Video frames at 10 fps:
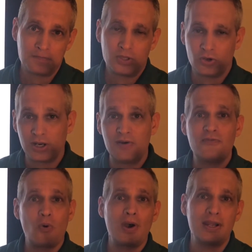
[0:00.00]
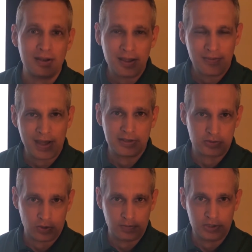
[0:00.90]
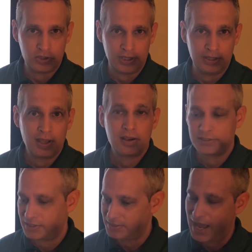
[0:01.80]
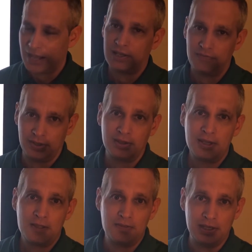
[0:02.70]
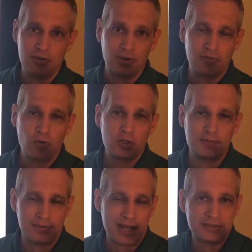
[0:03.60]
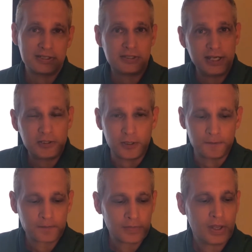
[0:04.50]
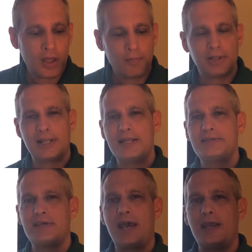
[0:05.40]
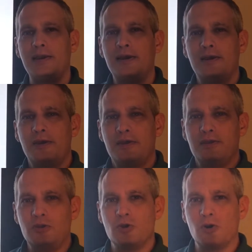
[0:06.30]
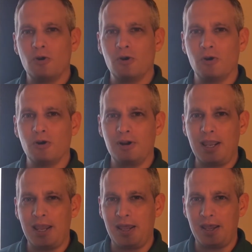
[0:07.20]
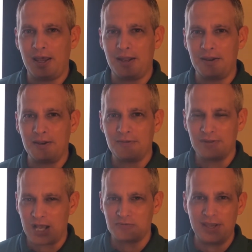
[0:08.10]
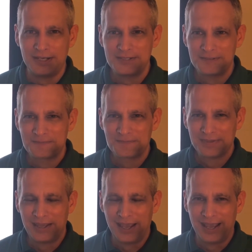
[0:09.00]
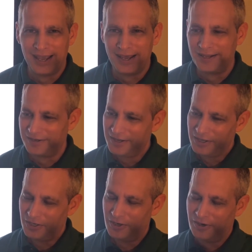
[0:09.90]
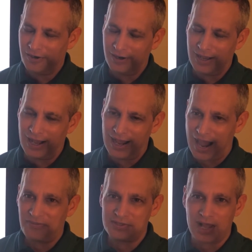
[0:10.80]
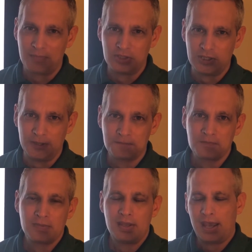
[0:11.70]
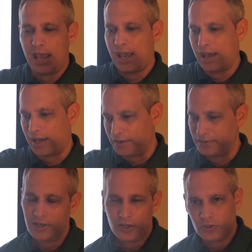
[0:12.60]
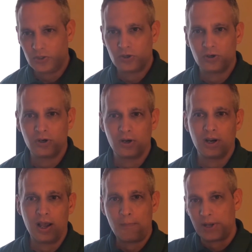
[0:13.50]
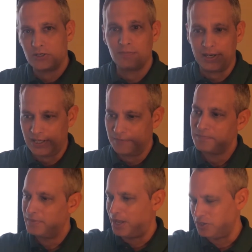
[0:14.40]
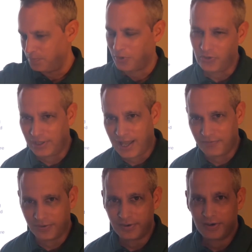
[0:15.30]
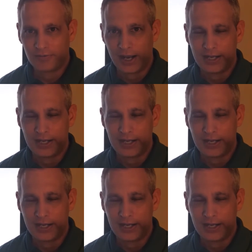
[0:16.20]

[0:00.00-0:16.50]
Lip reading: You're going to avoid that soda machine because it's not giving the reinforcement. That's extinction. But let's say you're in Las Vegas and you're at the slot machine and you're putting your money in and you pull the lever, right?